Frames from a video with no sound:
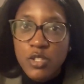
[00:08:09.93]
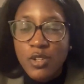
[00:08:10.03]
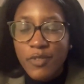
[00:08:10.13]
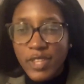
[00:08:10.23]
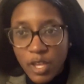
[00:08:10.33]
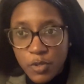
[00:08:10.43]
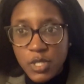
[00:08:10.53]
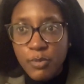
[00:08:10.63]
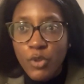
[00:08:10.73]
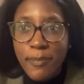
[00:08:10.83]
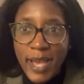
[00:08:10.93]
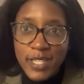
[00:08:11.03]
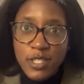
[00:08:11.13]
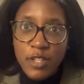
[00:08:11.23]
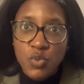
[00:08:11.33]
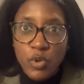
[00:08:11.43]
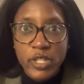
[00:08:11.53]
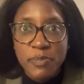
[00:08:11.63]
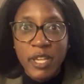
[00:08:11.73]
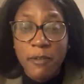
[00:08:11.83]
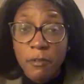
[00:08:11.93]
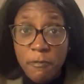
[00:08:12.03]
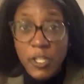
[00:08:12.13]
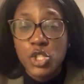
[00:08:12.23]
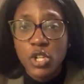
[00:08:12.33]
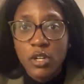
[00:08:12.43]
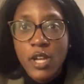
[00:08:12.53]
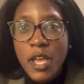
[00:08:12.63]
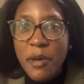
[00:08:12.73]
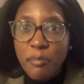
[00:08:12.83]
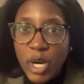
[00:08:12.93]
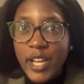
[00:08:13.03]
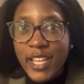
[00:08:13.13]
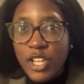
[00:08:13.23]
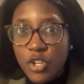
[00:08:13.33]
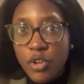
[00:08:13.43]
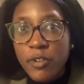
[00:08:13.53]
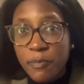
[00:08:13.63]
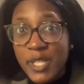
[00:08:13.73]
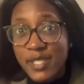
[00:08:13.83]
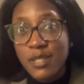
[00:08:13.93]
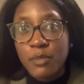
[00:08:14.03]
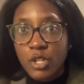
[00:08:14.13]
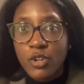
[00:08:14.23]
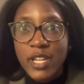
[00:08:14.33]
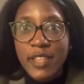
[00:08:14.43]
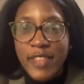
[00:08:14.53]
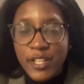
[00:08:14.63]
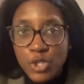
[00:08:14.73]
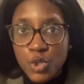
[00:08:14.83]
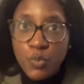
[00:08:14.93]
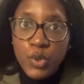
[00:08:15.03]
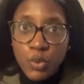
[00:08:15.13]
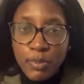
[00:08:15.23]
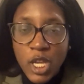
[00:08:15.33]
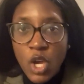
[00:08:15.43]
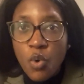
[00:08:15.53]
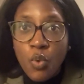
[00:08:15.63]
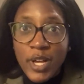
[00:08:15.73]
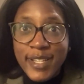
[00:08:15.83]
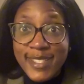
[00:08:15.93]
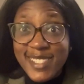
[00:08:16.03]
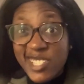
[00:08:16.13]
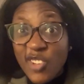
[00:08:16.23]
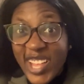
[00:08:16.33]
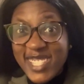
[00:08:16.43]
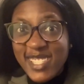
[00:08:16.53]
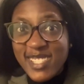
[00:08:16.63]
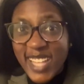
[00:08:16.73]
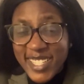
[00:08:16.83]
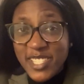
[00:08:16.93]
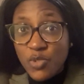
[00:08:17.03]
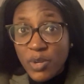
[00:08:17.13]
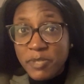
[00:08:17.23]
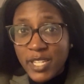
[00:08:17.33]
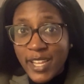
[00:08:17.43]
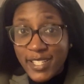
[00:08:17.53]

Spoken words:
The Kelsey Bowl, the mascots weren't as big of a feature, but it could have been similar in that Swoop was, that's his kryptonite.